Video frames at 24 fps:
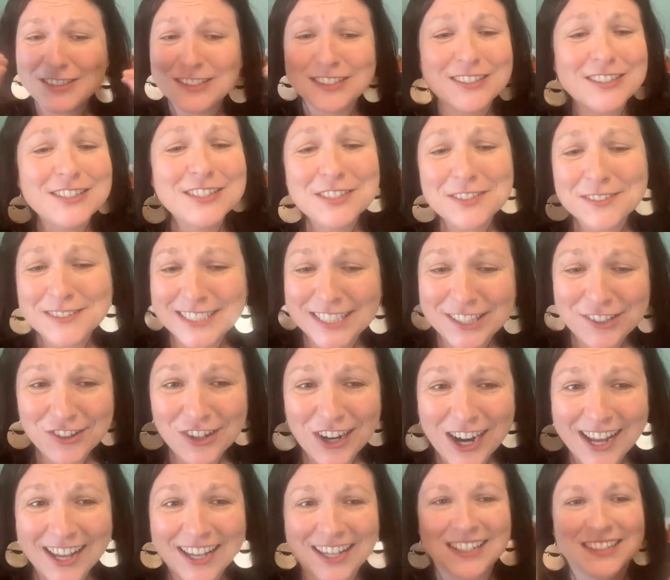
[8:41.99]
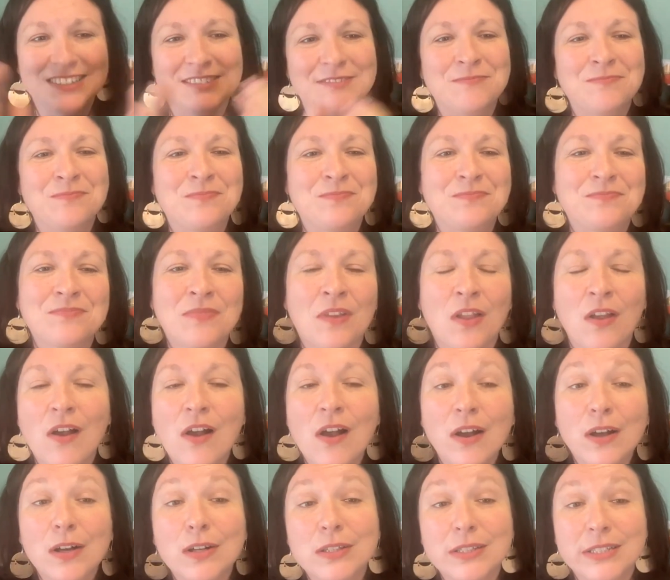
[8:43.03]
You're doing great.
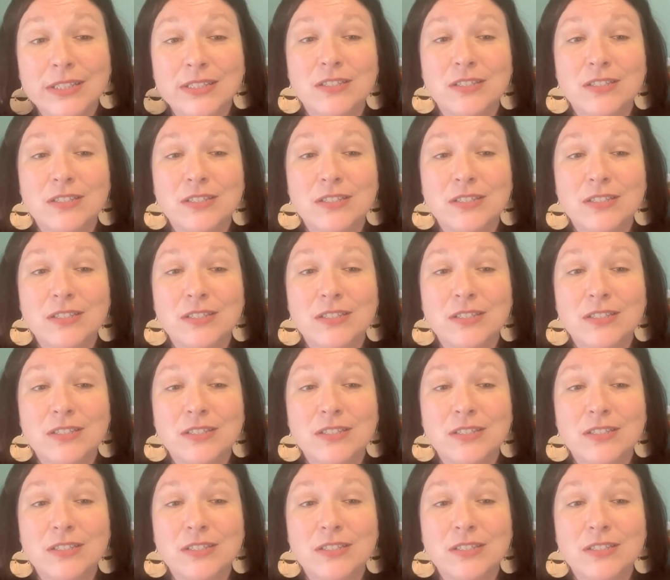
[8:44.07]
Let's